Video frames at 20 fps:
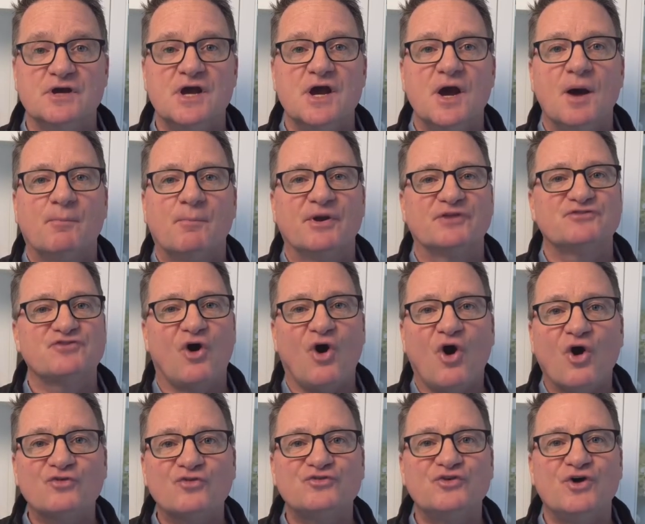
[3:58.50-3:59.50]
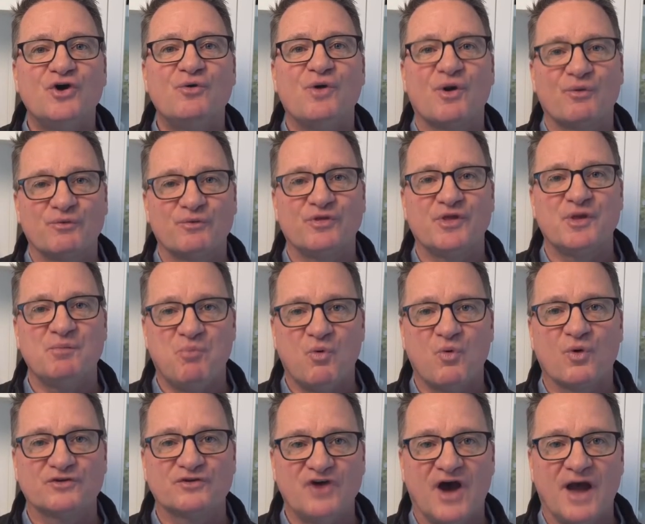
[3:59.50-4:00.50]
but it's also a really
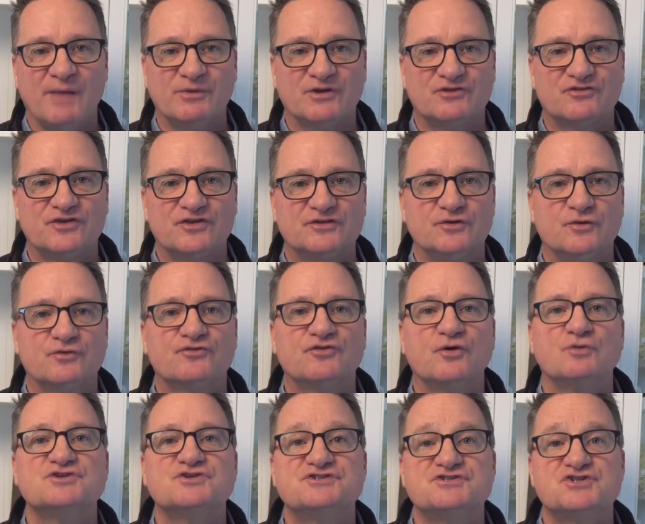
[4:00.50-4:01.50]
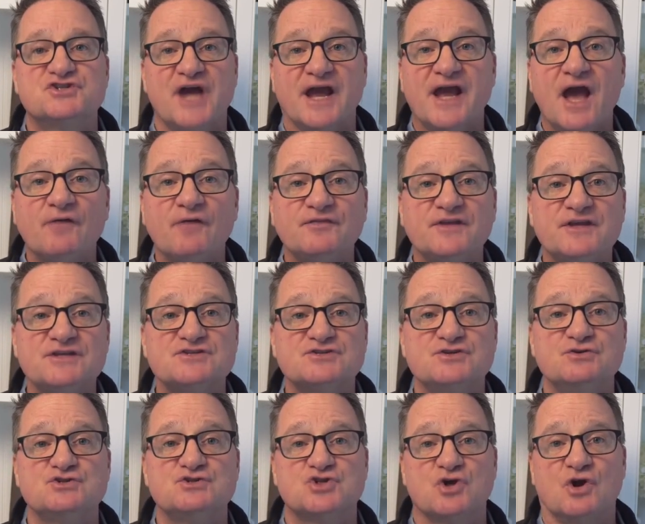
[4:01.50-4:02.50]
poor timing signal. So check out these
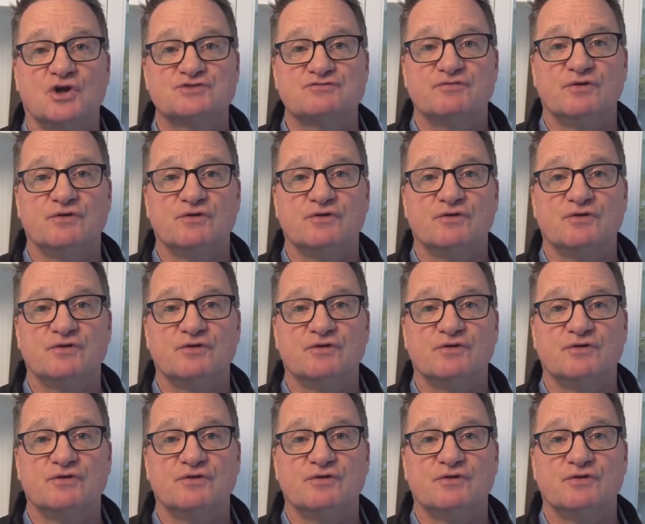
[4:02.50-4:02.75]
two charts real